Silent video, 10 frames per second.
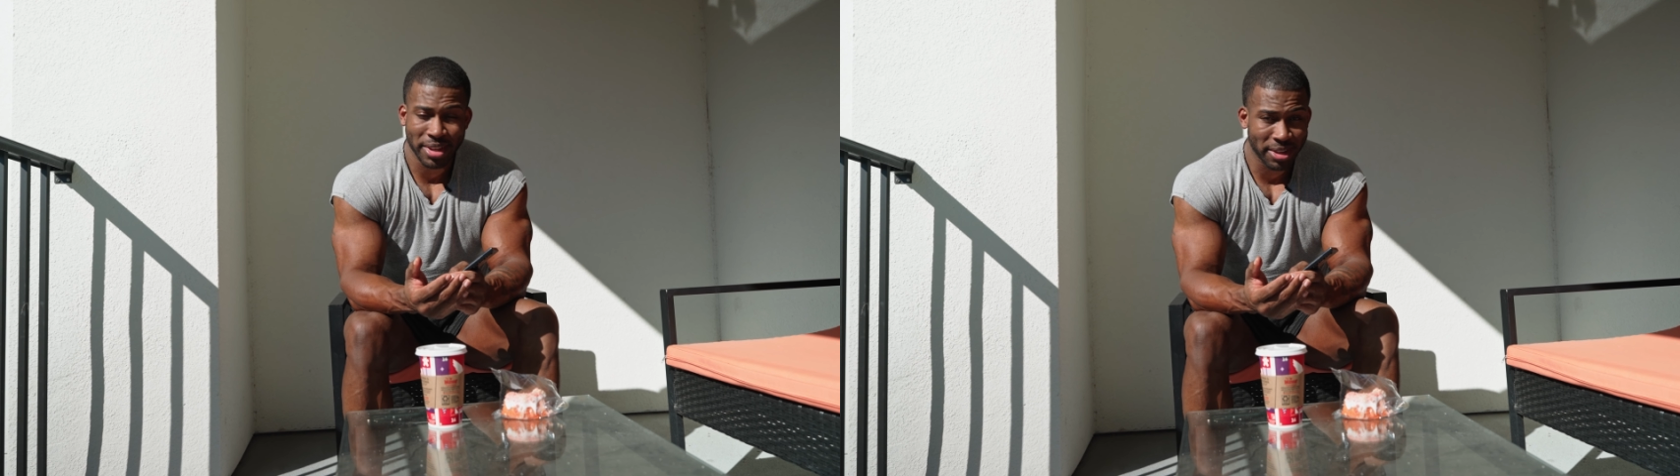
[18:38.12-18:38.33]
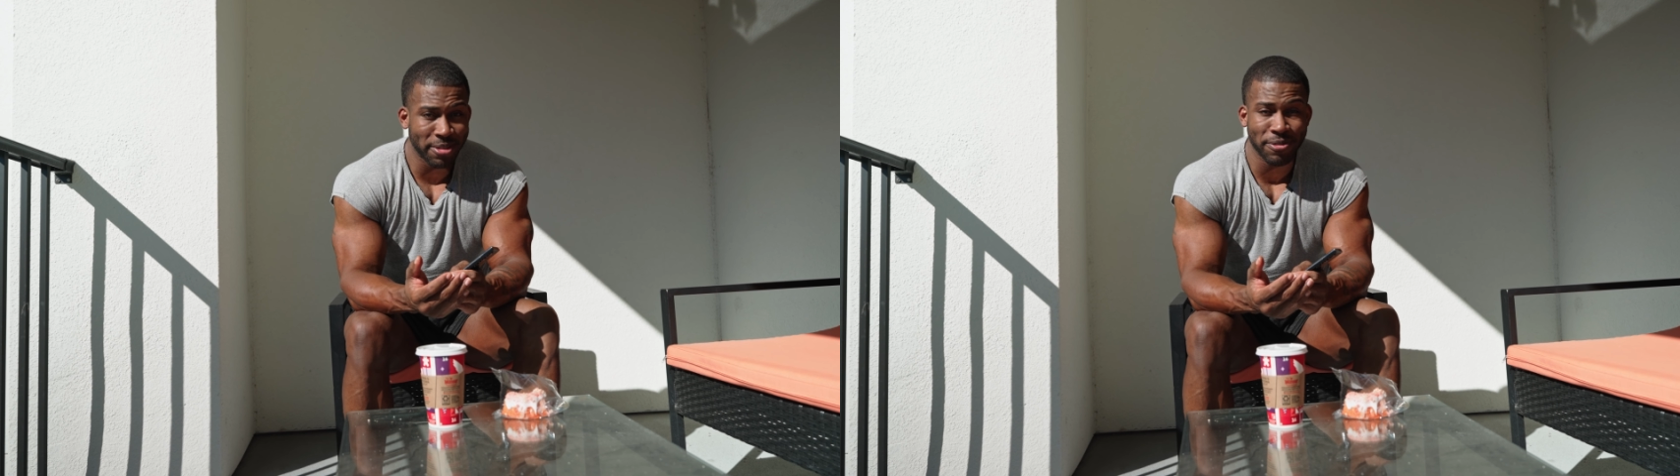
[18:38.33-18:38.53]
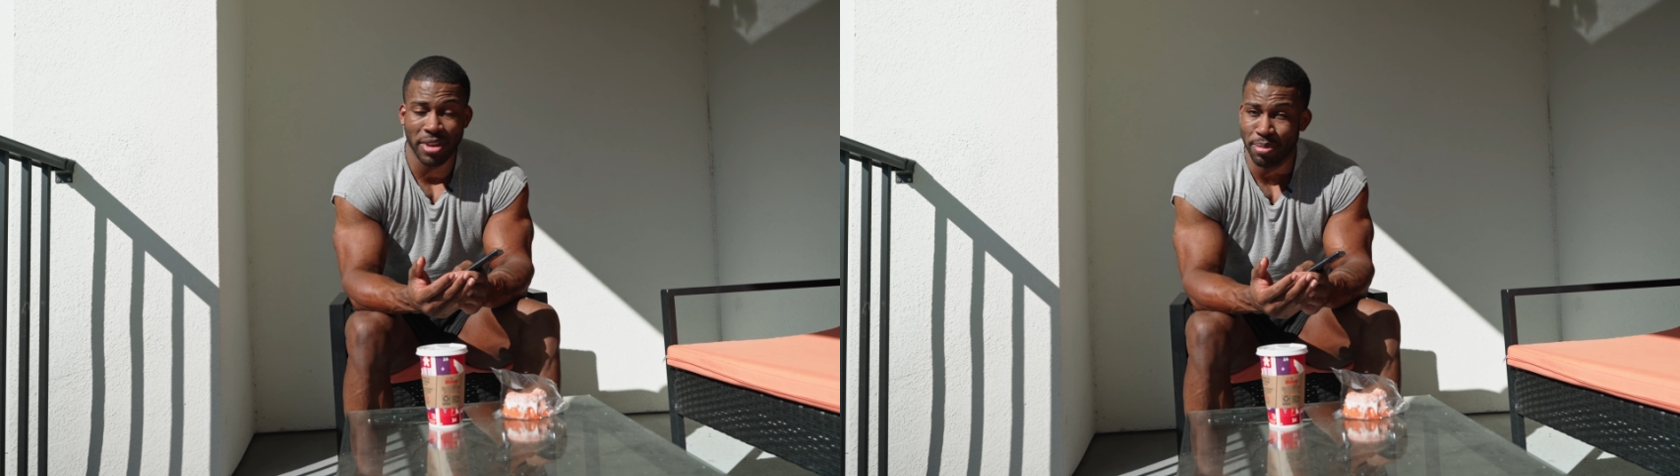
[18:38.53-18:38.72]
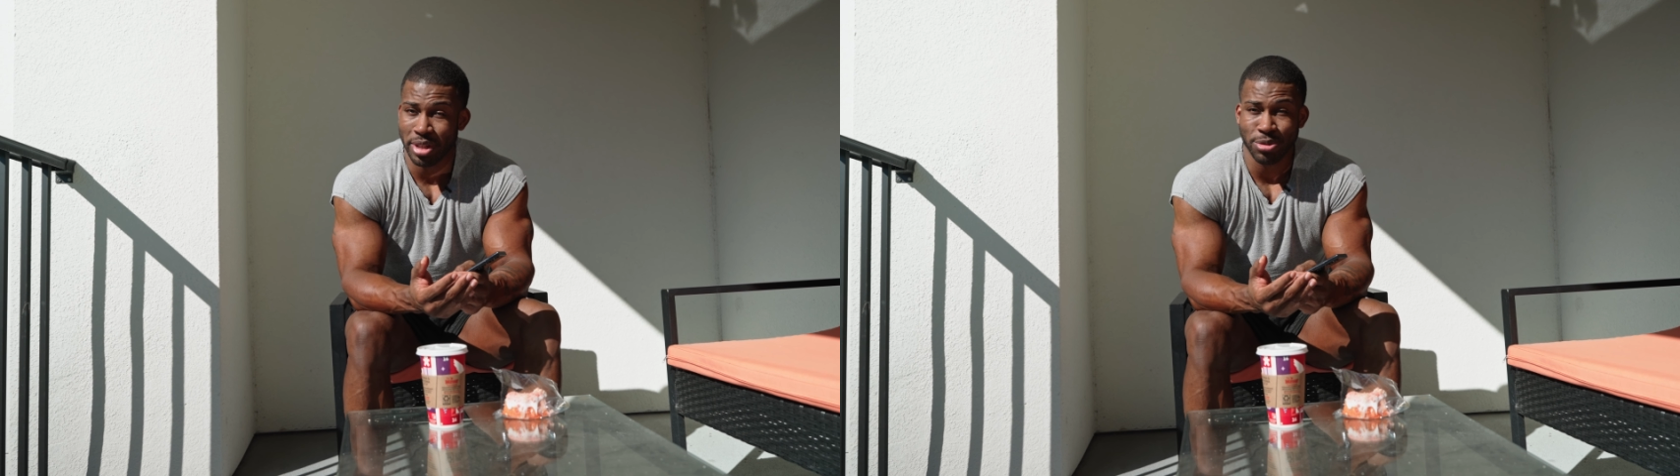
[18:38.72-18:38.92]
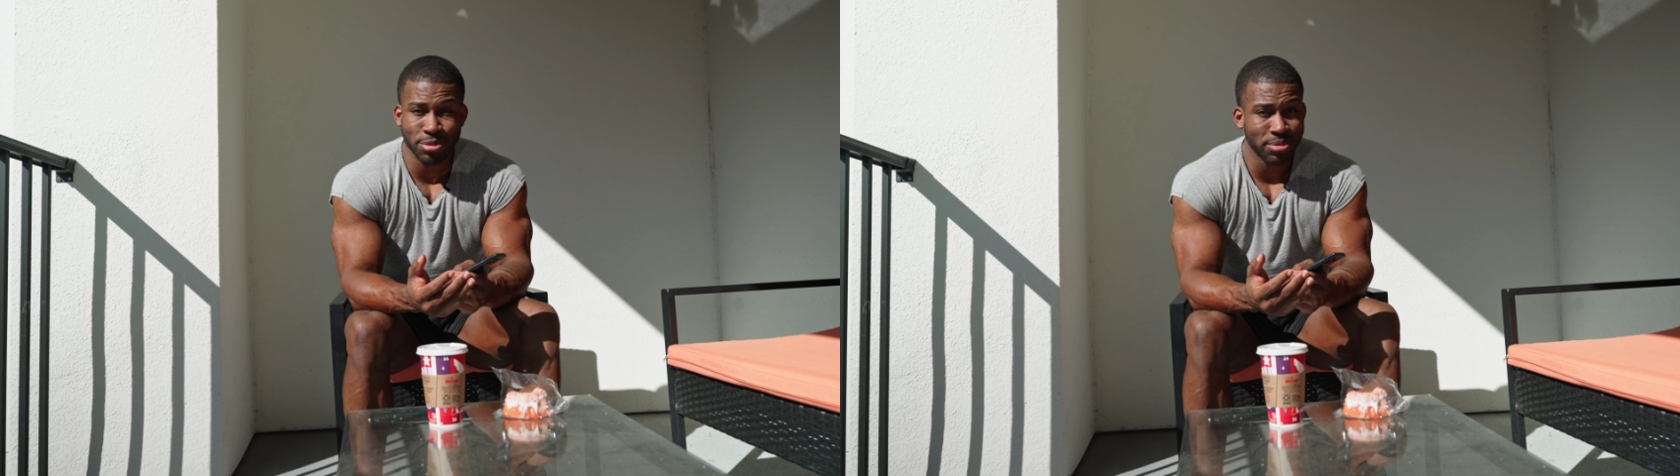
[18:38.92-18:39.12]
The
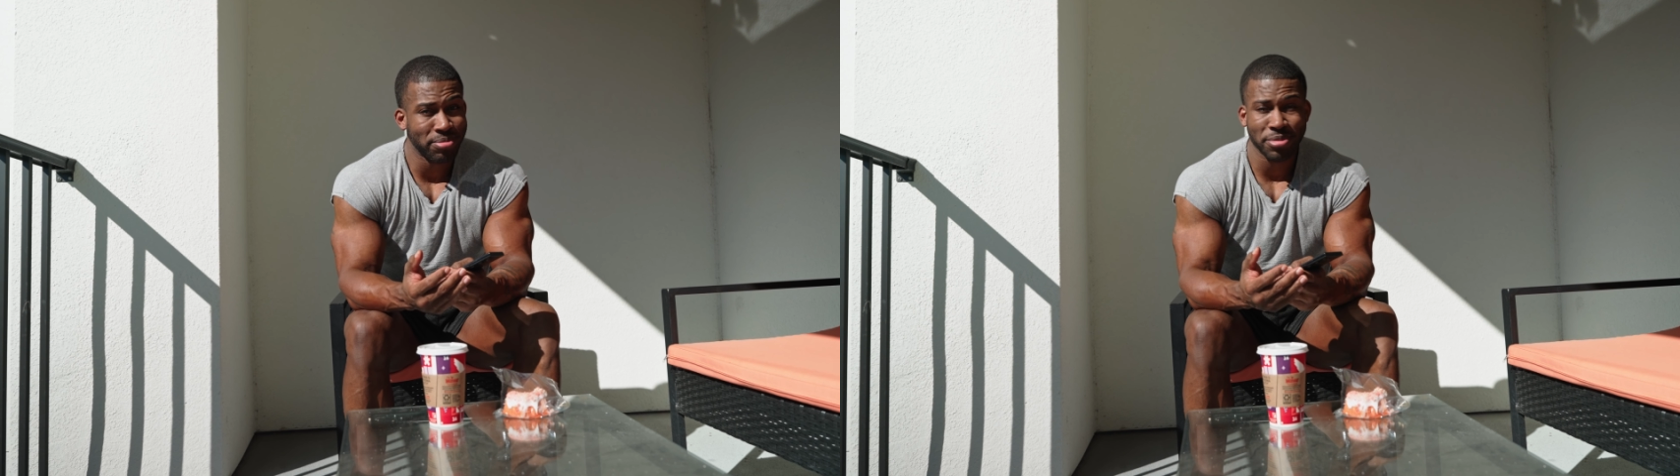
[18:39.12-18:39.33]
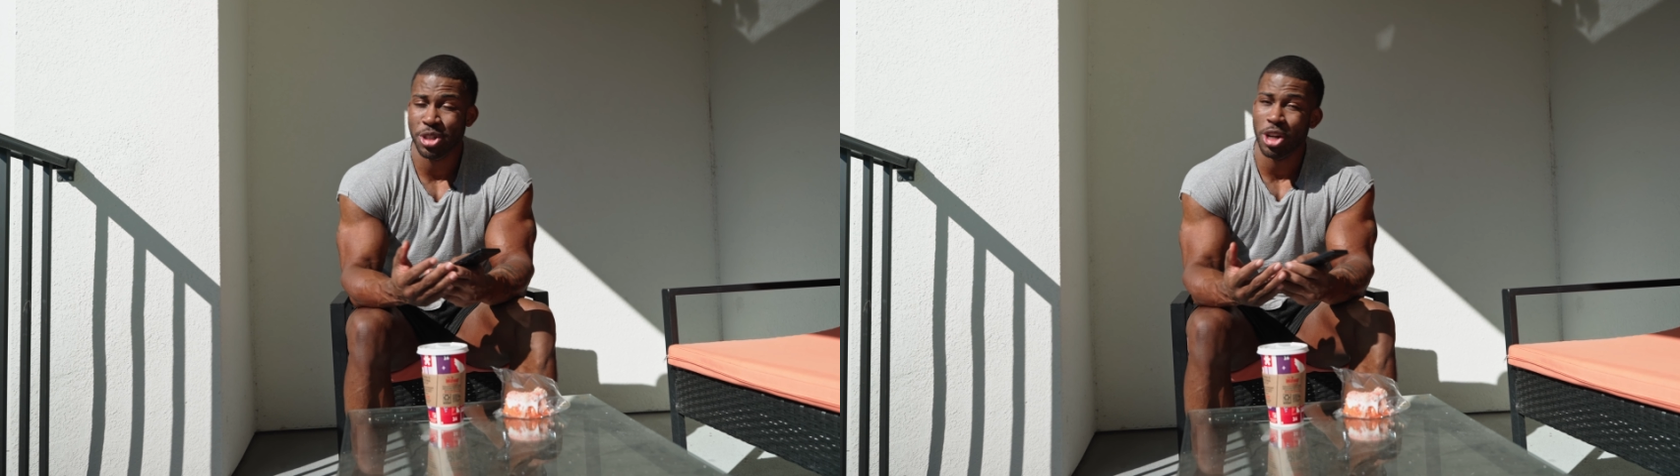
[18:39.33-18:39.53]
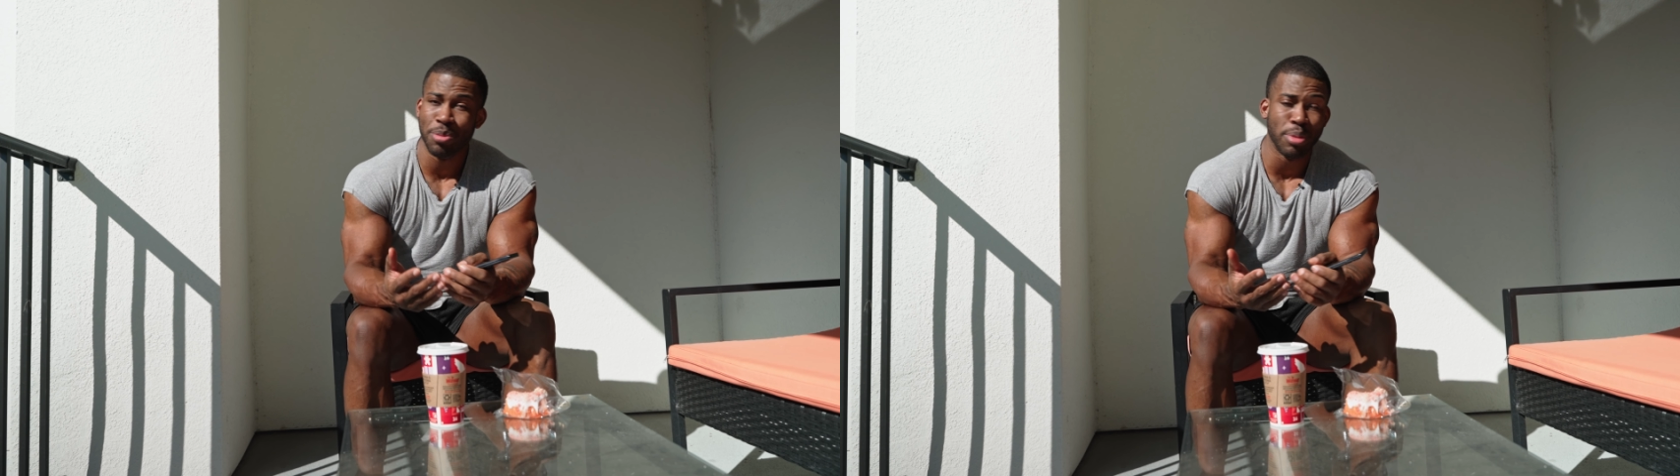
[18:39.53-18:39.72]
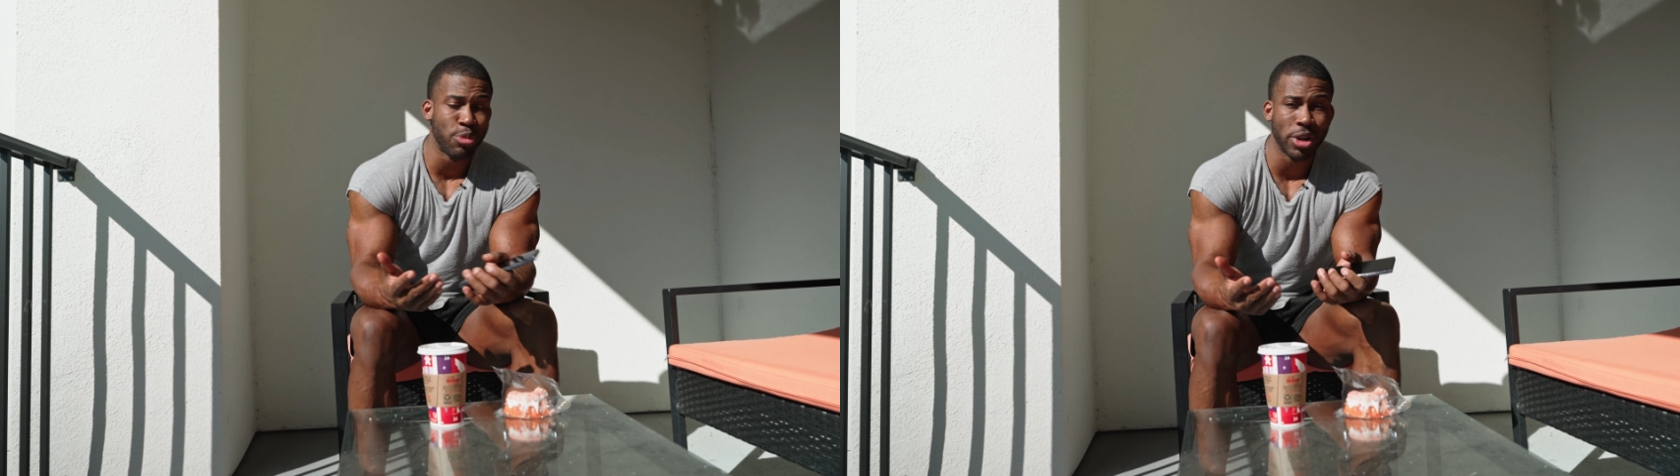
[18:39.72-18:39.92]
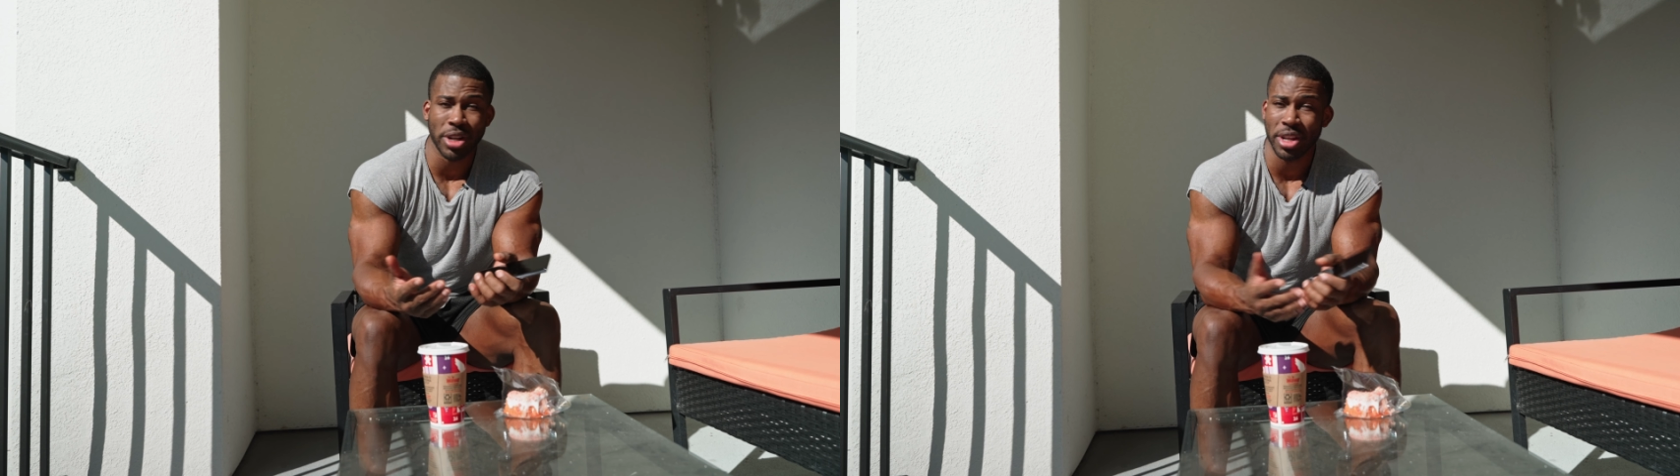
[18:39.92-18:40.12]
famous Jeremy
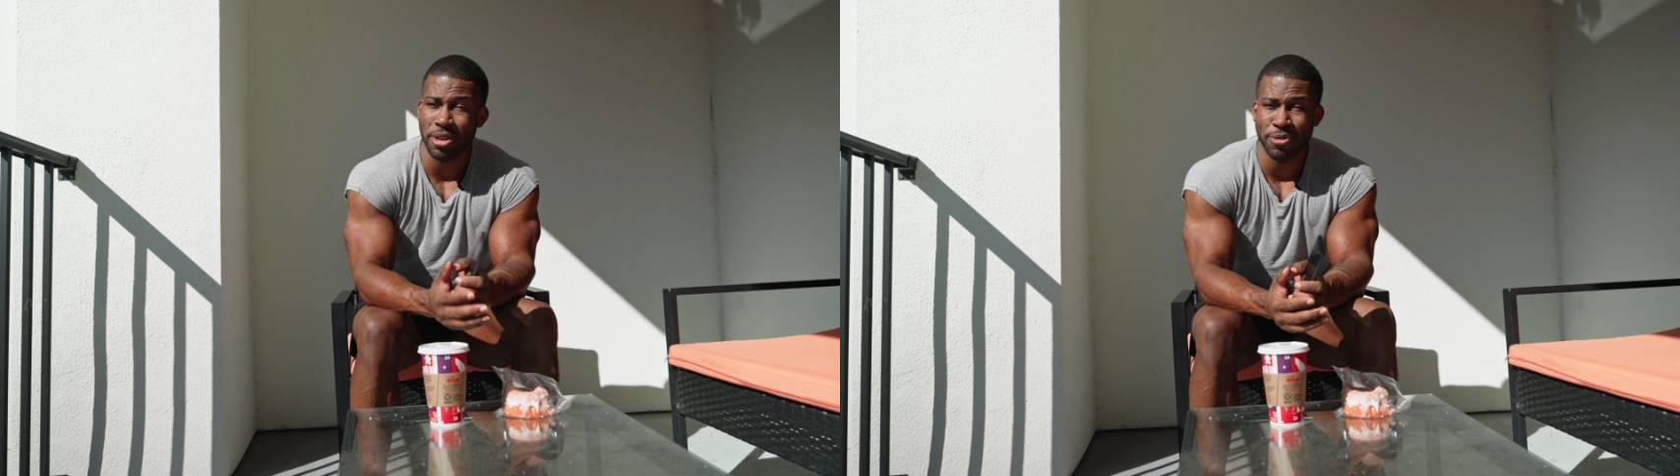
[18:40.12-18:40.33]
Buendia,